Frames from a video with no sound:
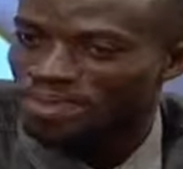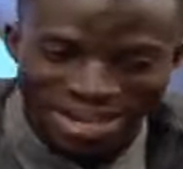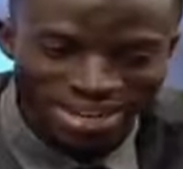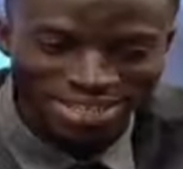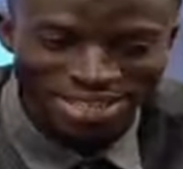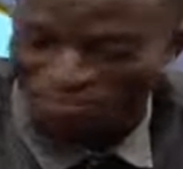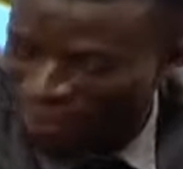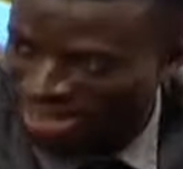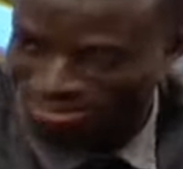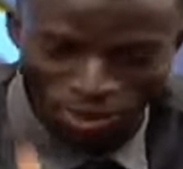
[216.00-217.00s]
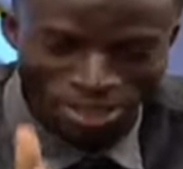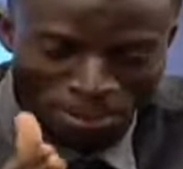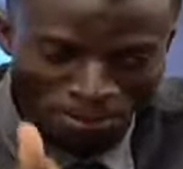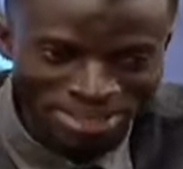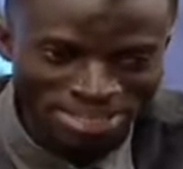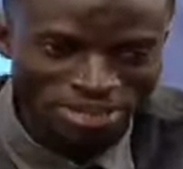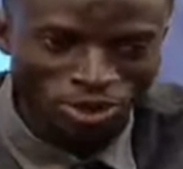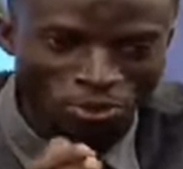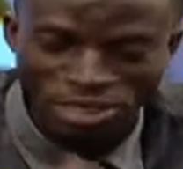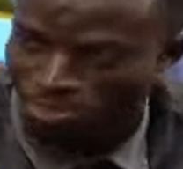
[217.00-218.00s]
And that is a fact, because the president
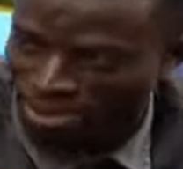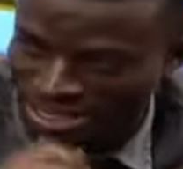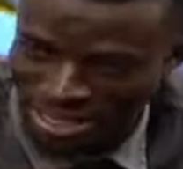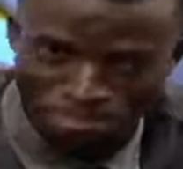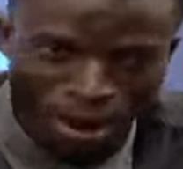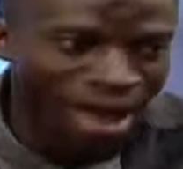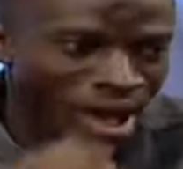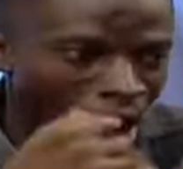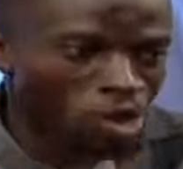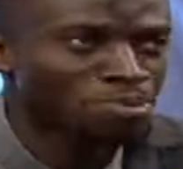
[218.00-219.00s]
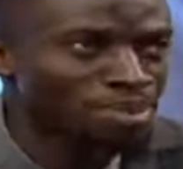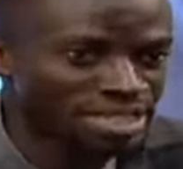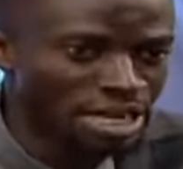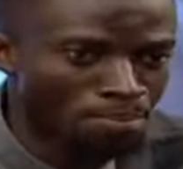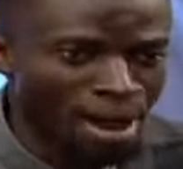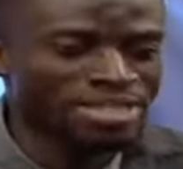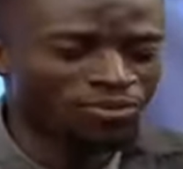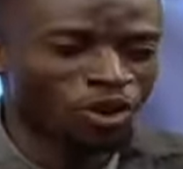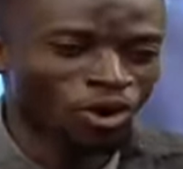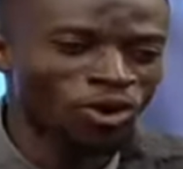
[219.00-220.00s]
or respecting Nipa or respecting the party
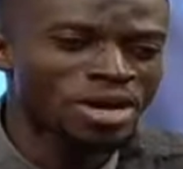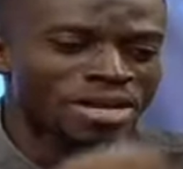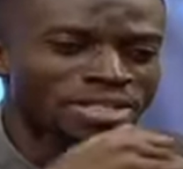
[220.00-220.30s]
for, you know,